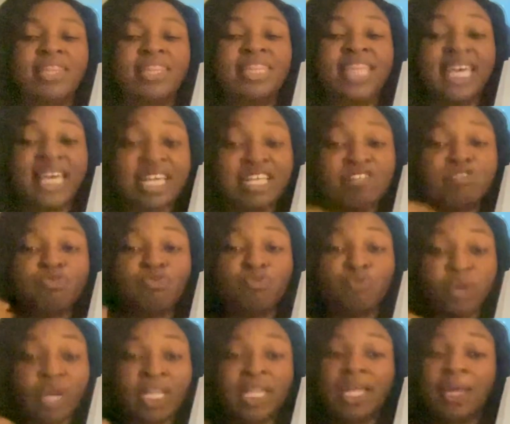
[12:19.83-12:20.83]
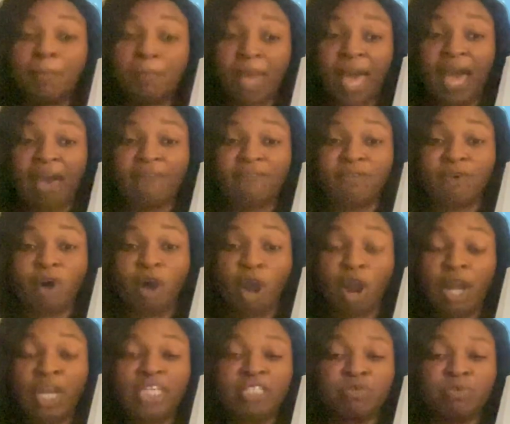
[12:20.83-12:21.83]
It's really impactful.
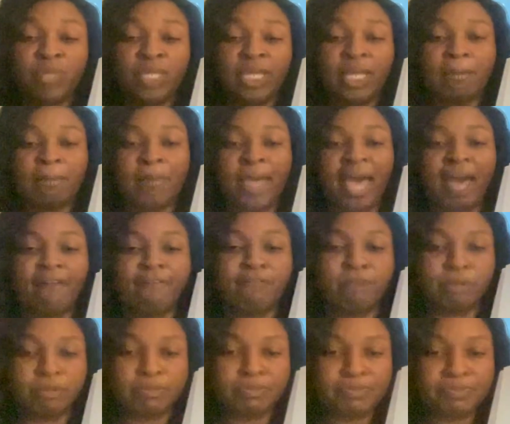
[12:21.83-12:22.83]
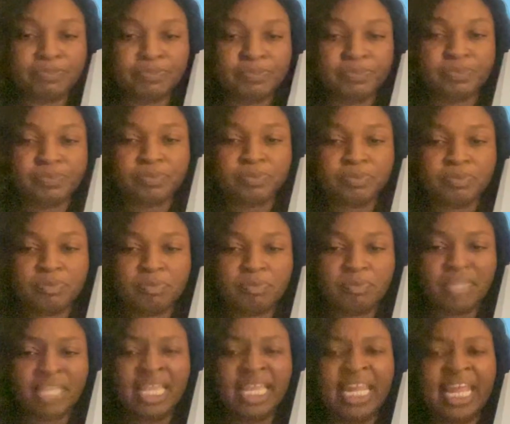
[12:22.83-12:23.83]
Art is really impactful,
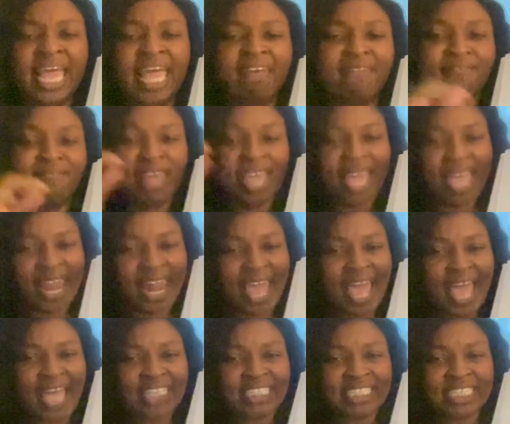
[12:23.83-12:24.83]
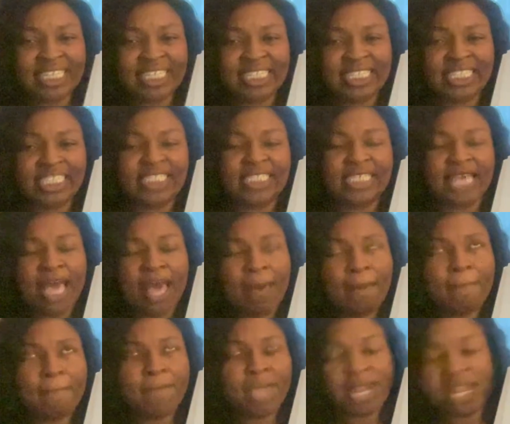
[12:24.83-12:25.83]
and it accesses
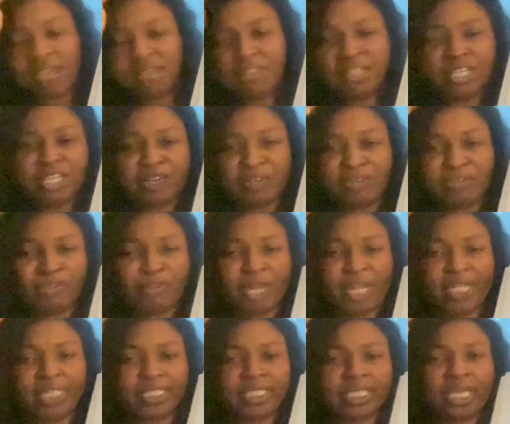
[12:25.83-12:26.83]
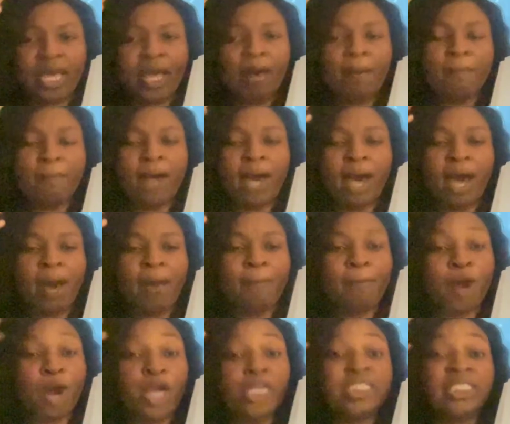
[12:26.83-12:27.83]
many of the different
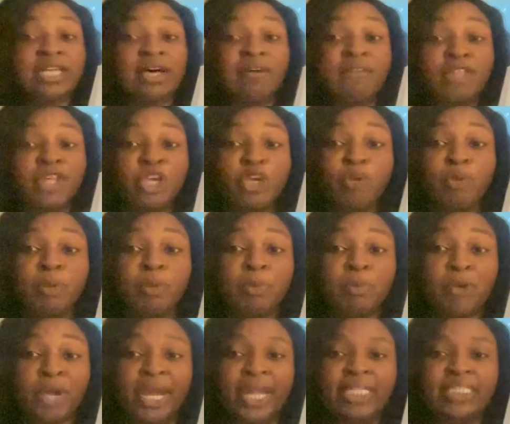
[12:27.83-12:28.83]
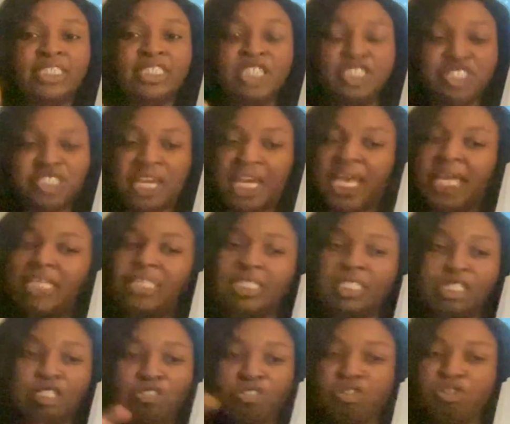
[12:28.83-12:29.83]
parts of the human brain, such as
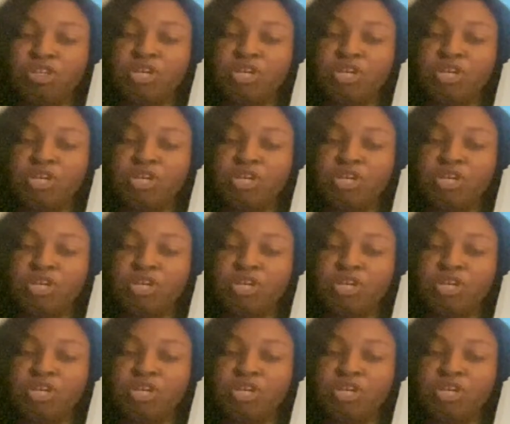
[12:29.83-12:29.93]
these